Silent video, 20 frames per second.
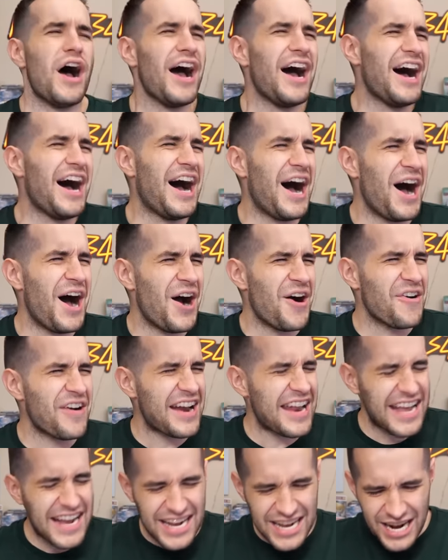Oh,
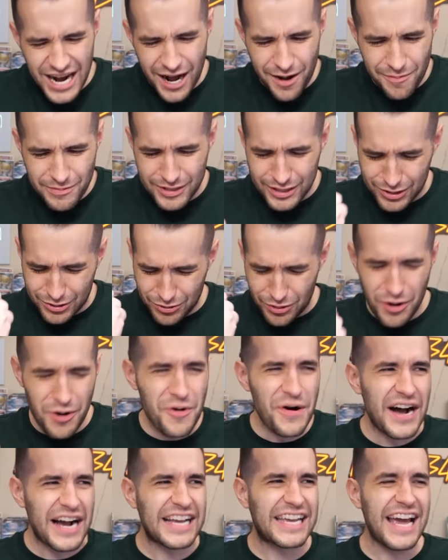and he comes
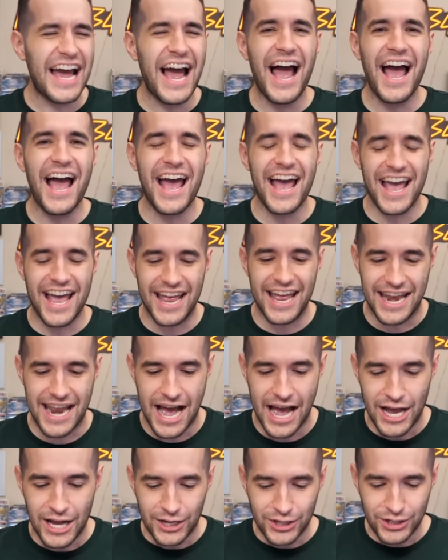through again!
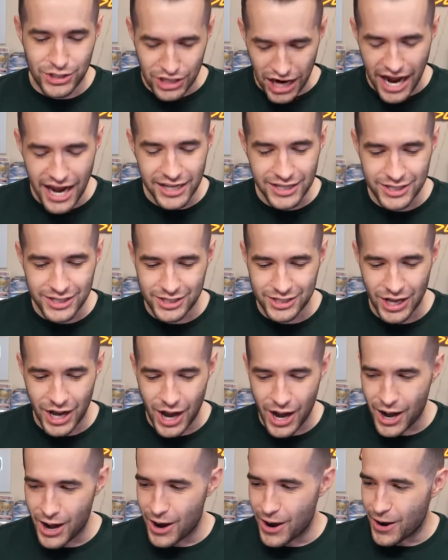
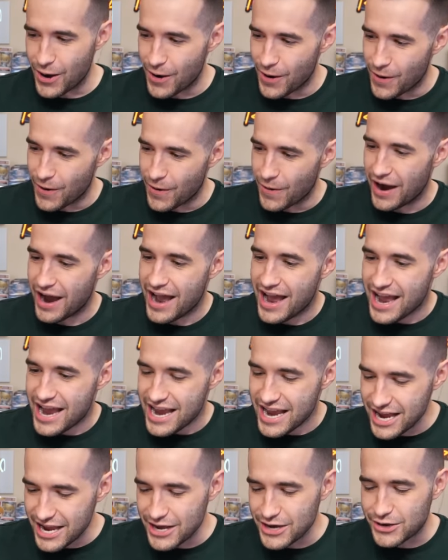Genzo!
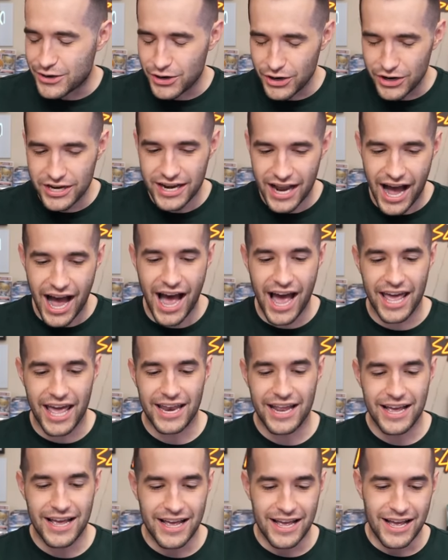He could
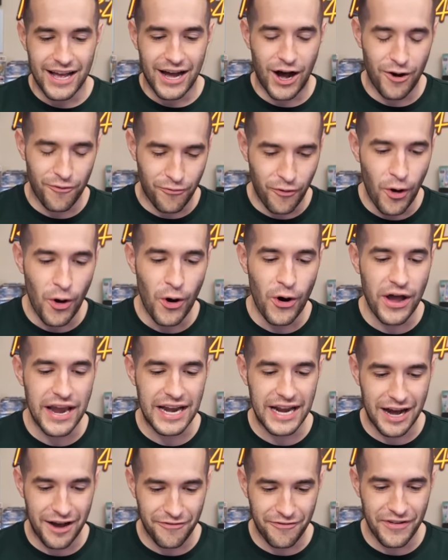not
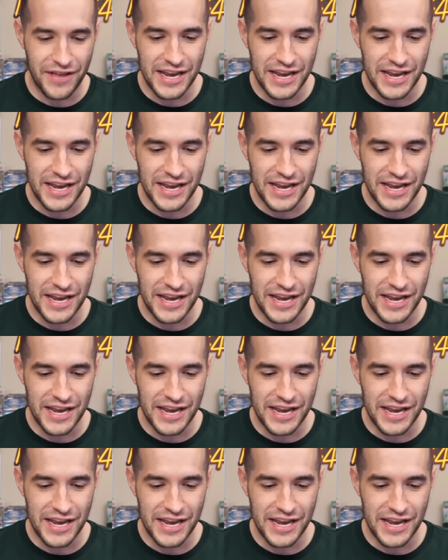avoid a